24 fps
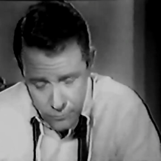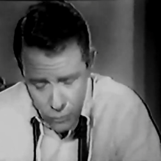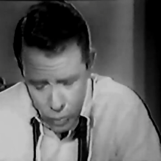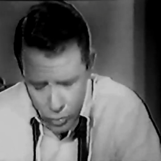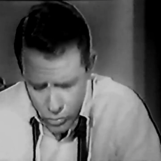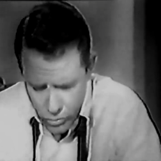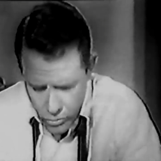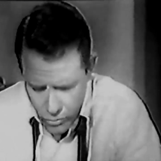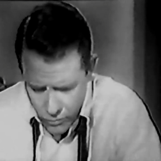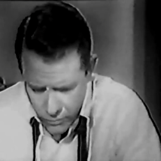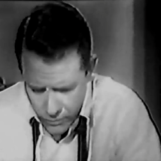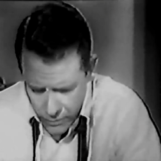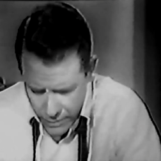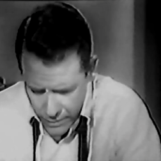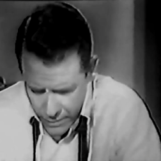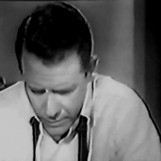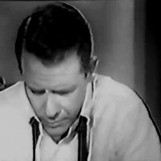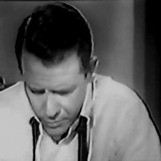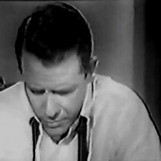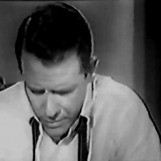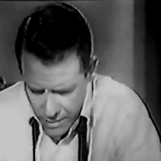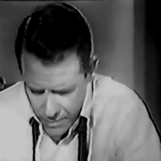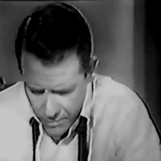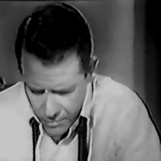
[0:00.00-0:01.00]
Well, but you've
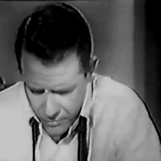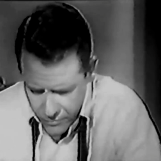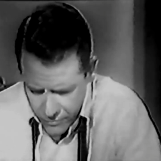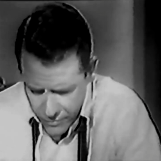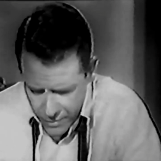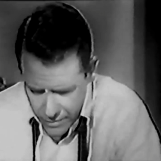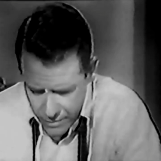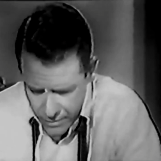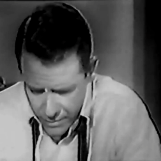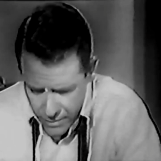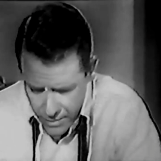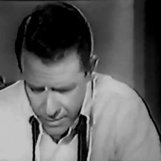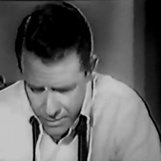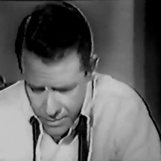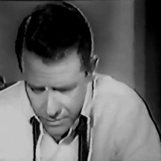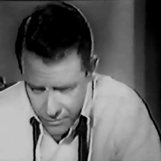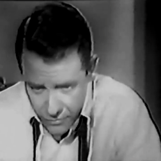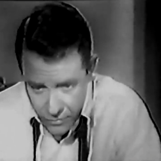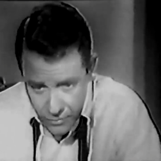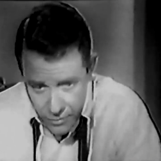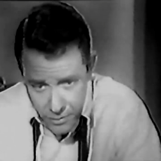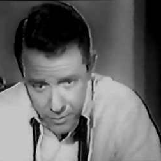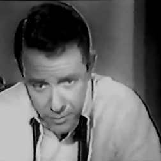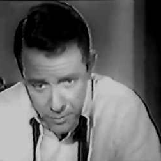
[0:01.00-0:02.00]
laid a proper
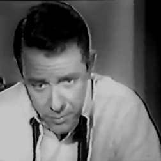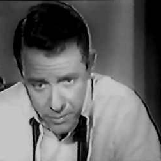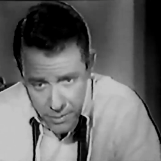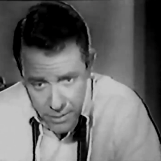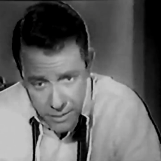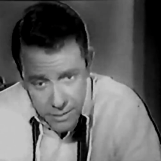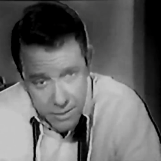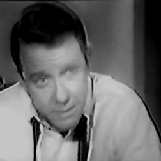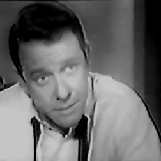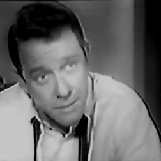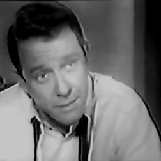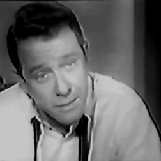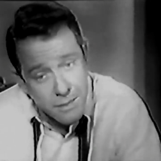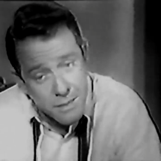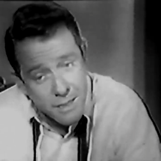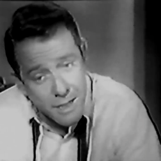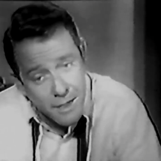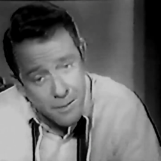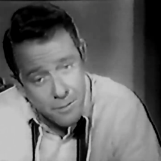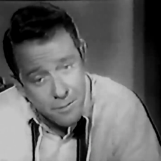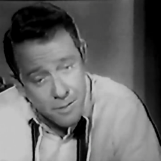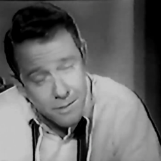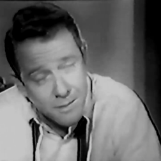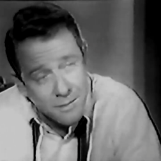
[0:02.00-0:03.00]
foundation for your pitch. Let's
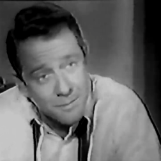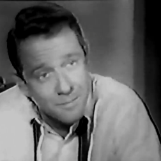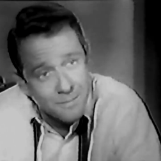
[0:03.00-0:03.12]
have it.